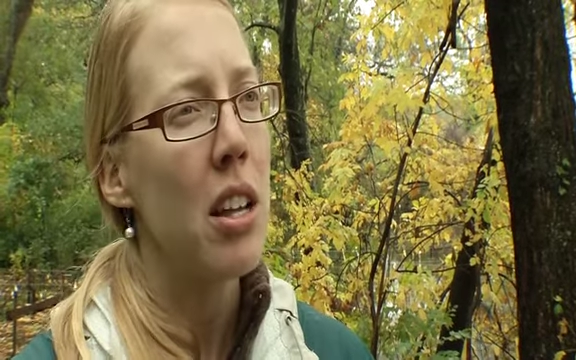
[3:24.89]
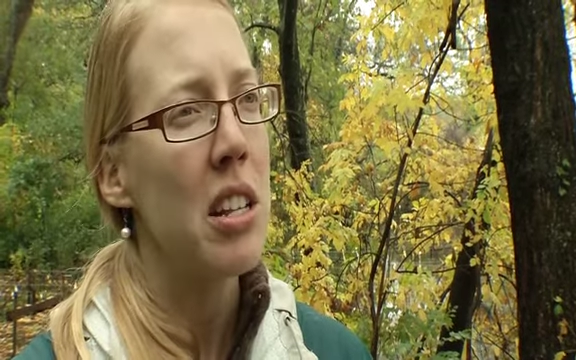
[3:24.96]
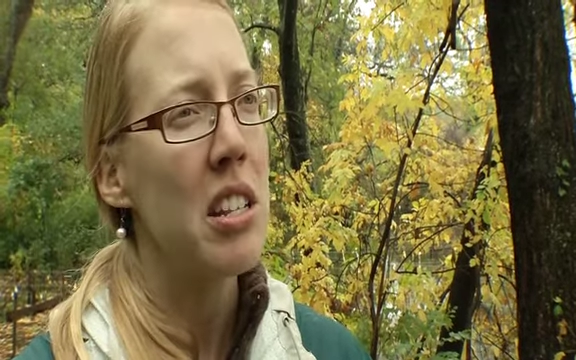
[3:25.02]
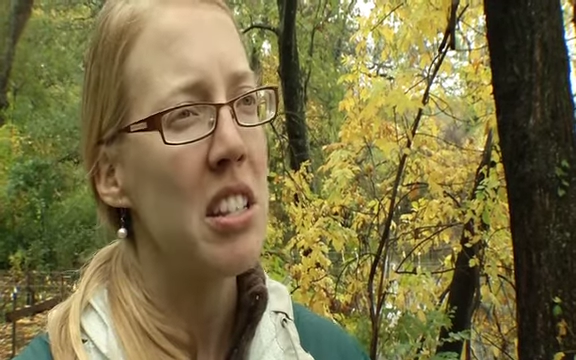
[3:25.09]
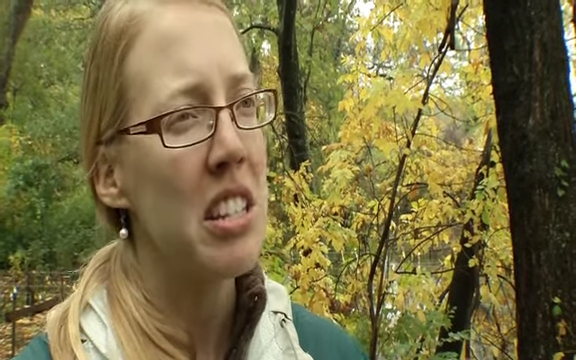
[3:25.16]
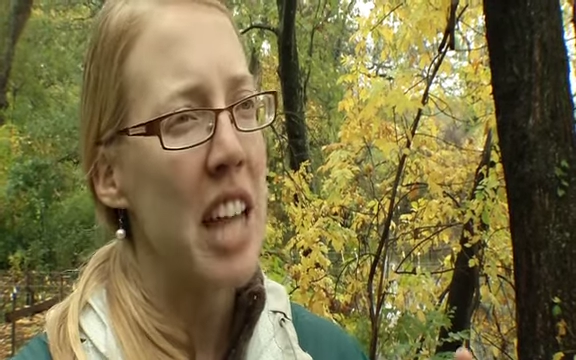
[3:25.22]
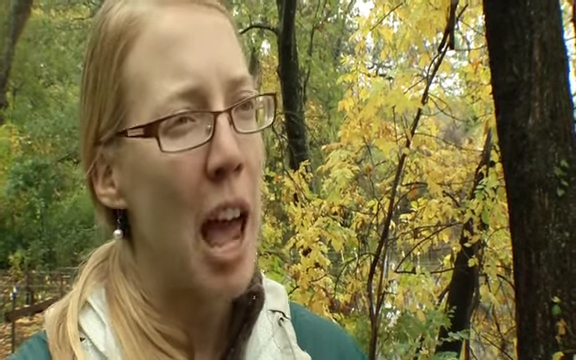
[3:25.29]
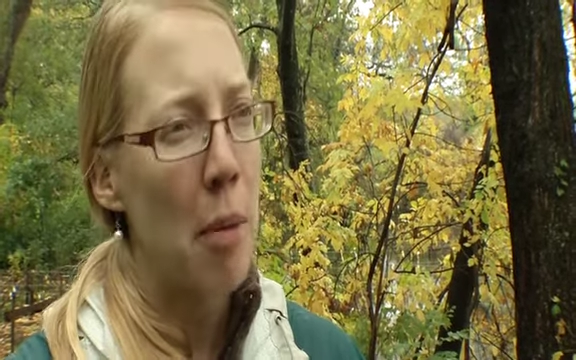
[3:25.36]

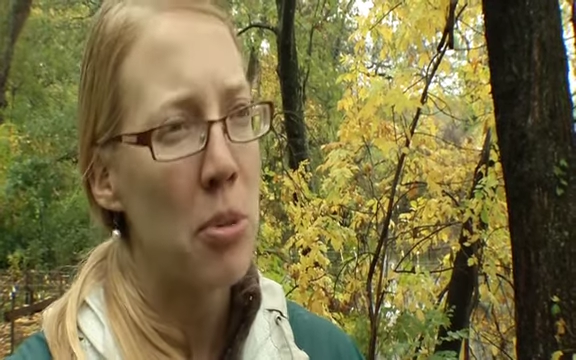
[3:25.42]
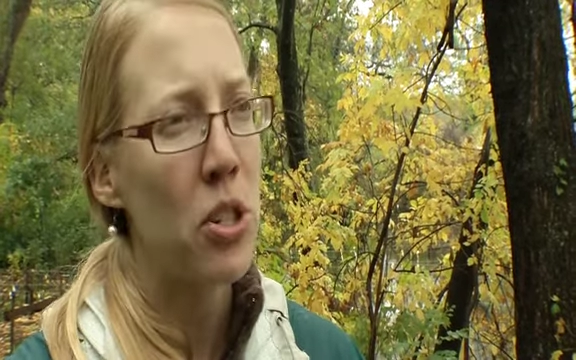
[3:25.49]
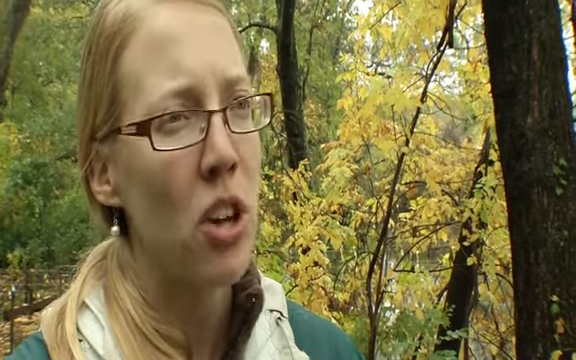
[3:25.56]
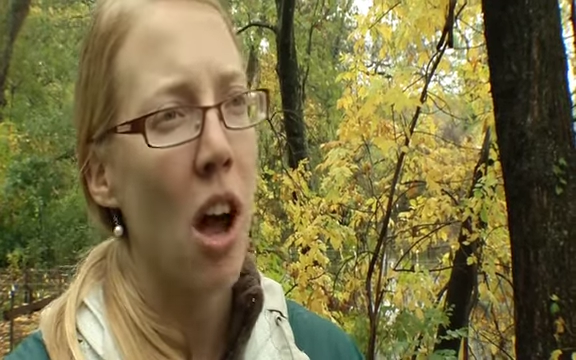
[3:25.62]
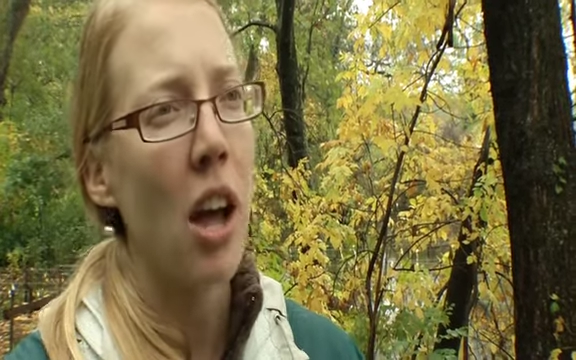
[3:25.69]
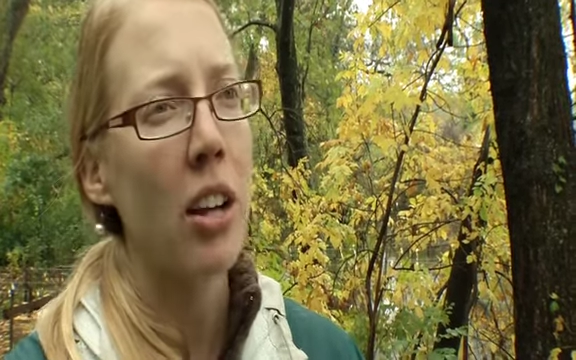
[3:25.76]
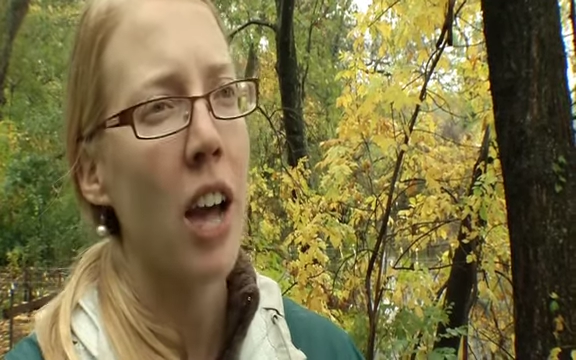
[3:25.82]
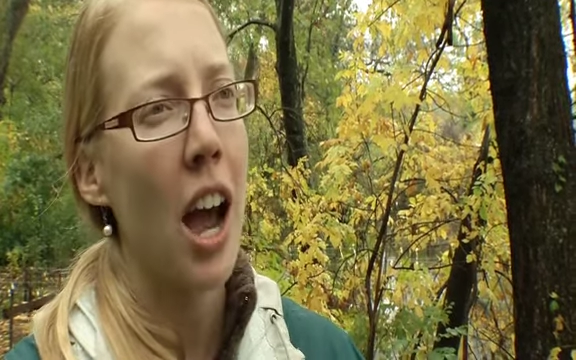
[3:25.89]

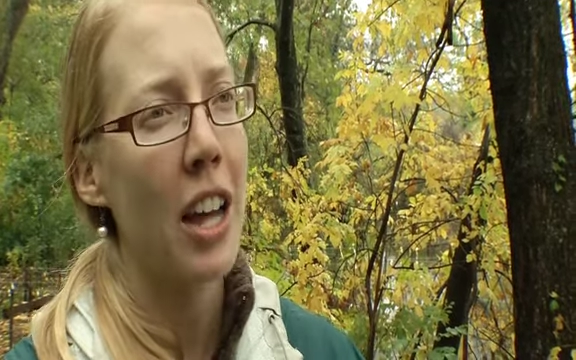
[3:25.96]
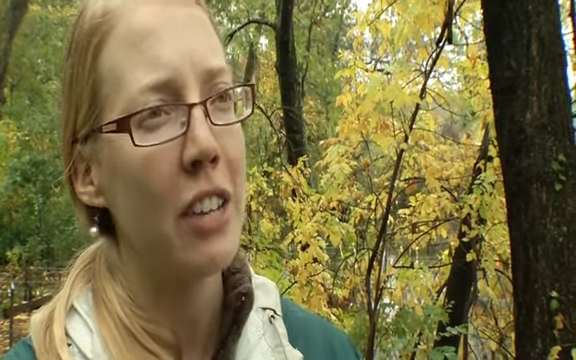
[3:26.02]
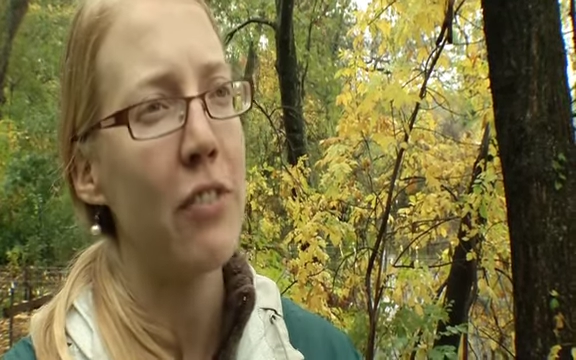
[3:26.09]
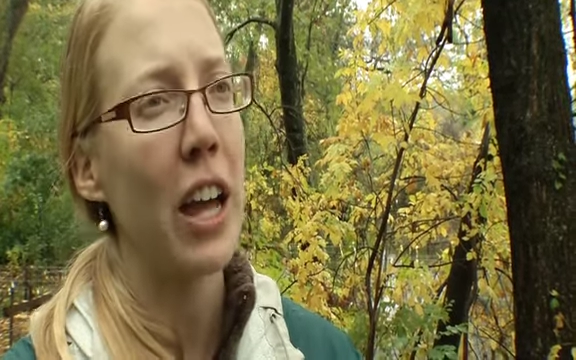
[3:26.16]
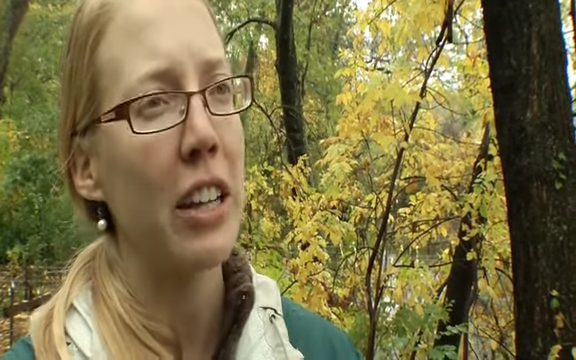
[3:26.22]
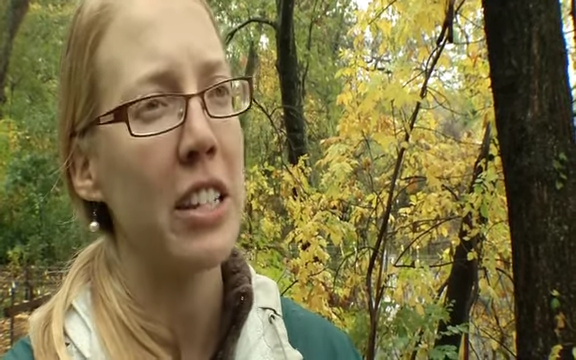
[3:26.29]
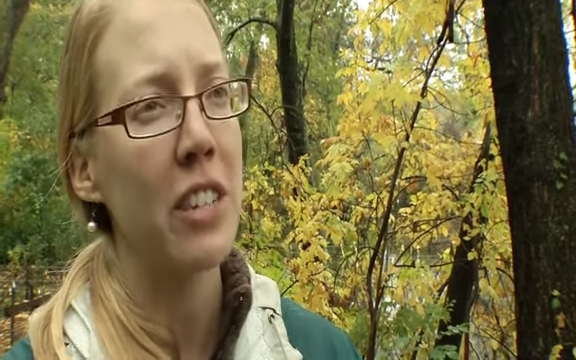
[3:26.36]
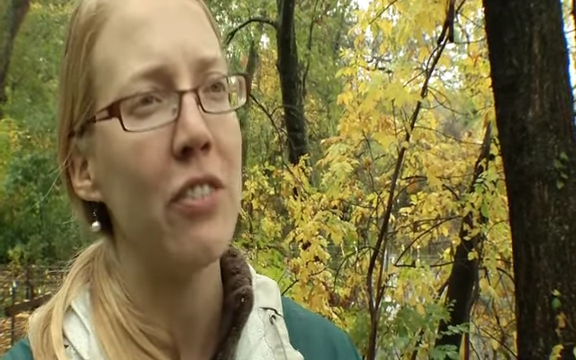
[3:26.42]
snapshot kind of
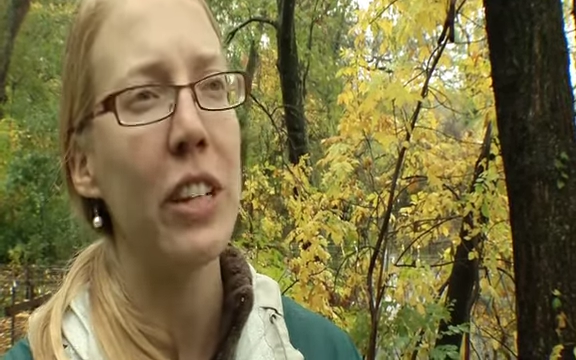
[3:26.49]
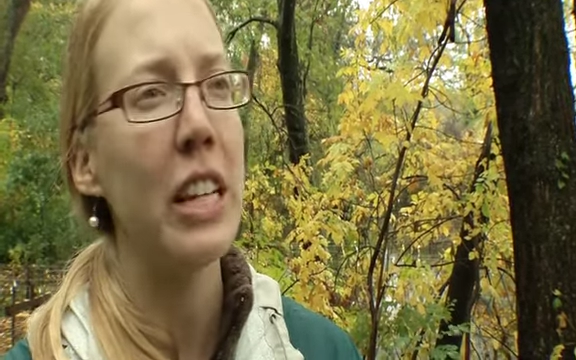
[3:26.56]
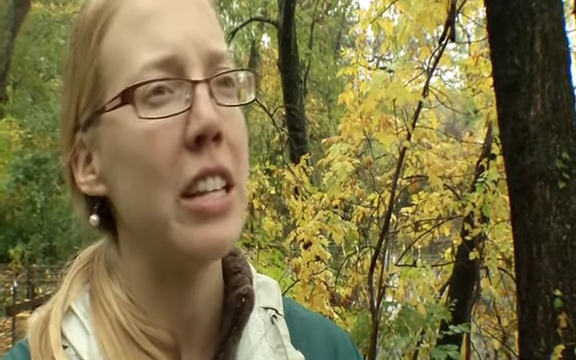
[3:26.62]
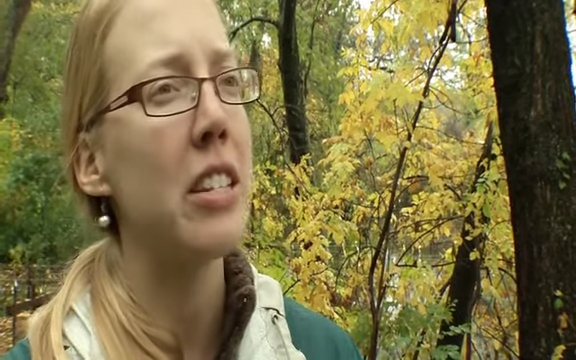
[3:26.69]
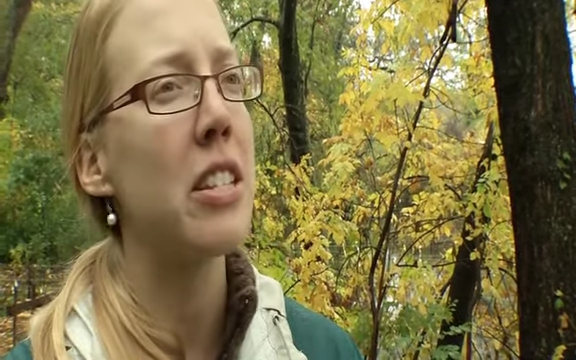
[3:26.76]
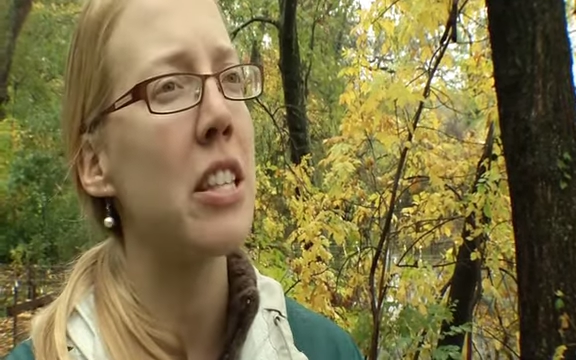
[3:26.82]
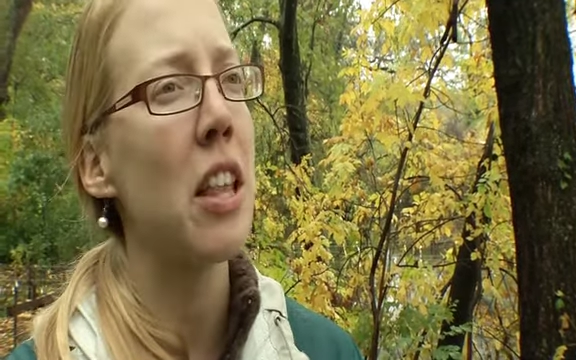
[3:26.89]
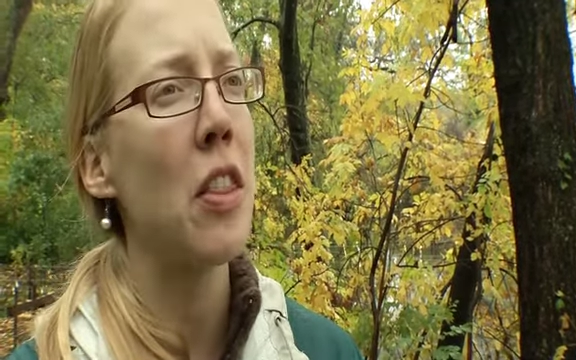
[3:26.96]

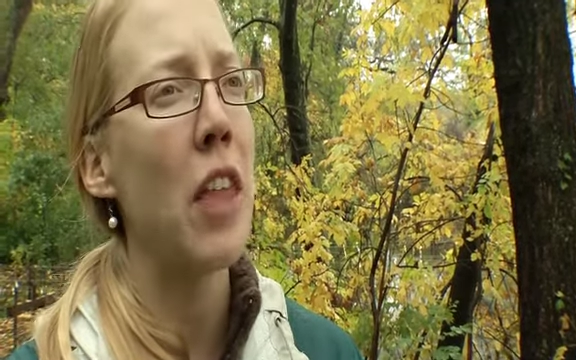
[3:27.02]
activities